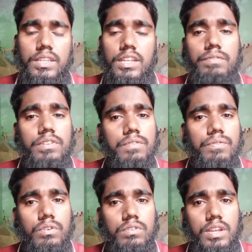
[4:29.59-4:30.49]
That means the
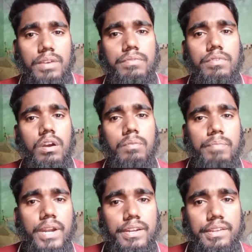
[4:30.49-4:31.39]
fourth times
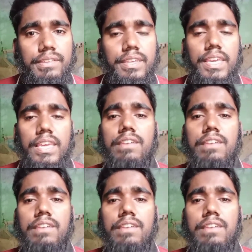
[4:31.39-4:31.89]
of practicing.